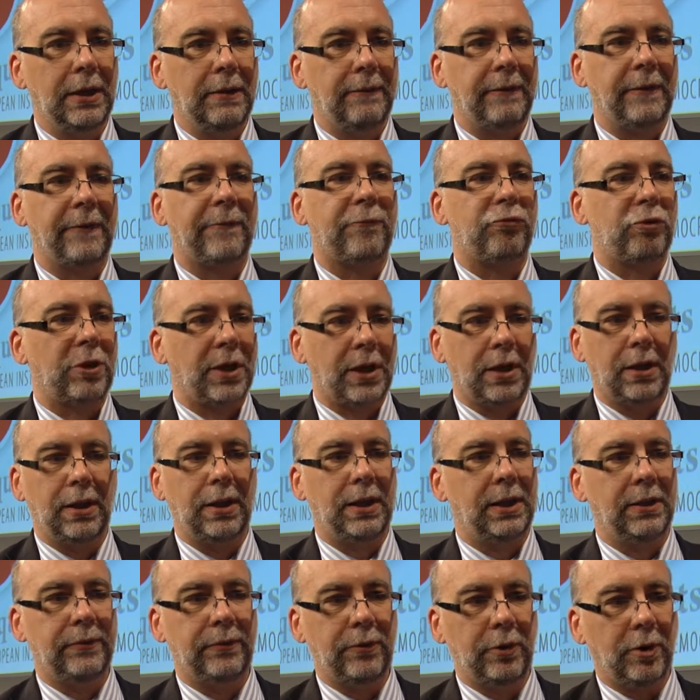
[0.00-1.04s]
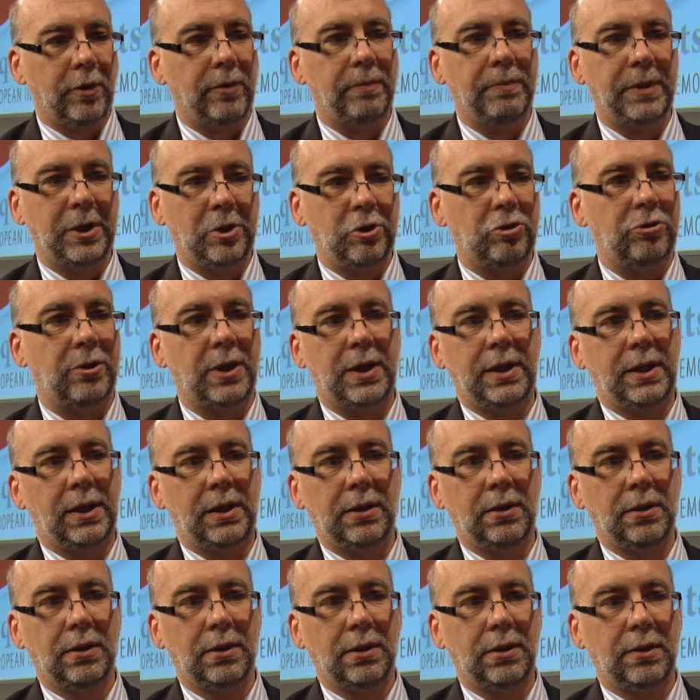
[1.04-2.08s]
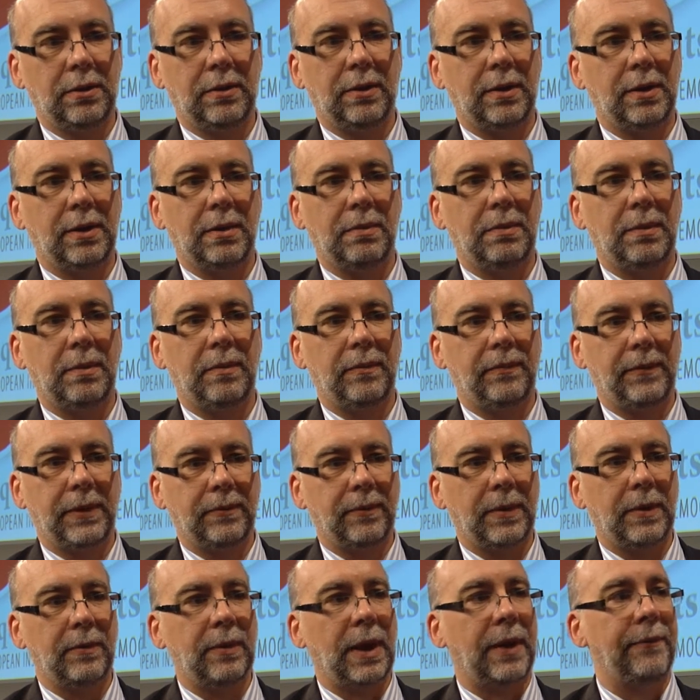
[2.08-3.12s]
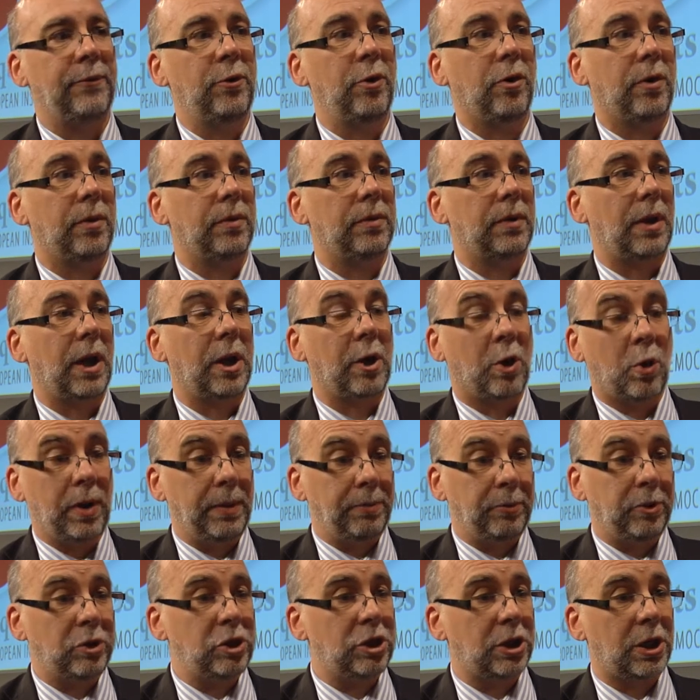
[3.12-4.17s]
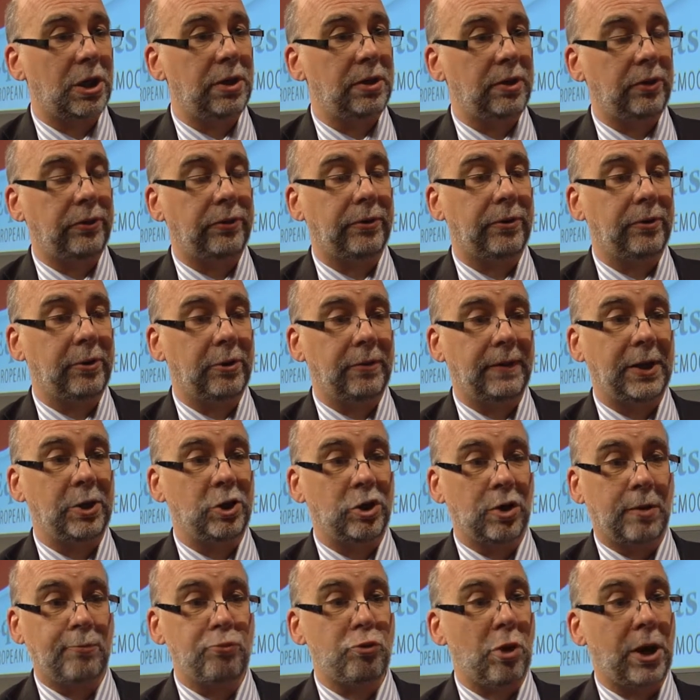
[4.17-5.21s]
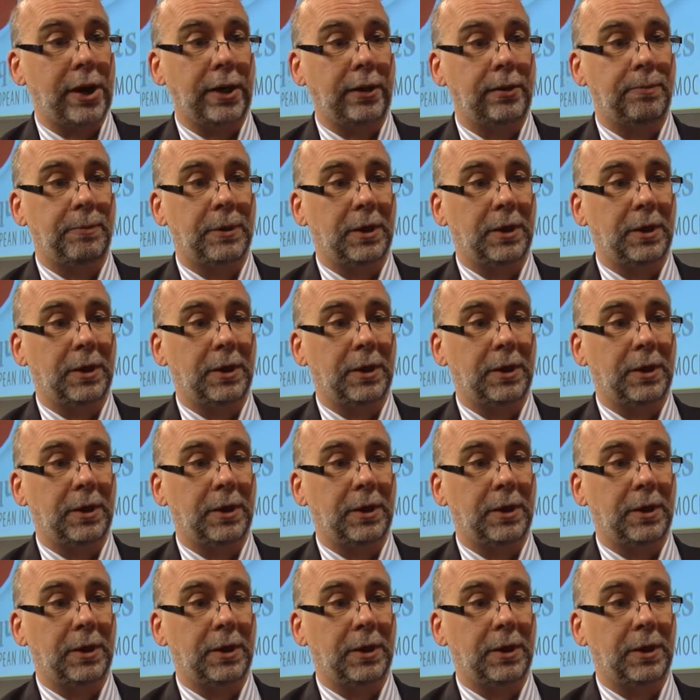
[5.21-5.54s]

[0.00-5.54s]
that frankly have not been have not equipped journalists to do their job right,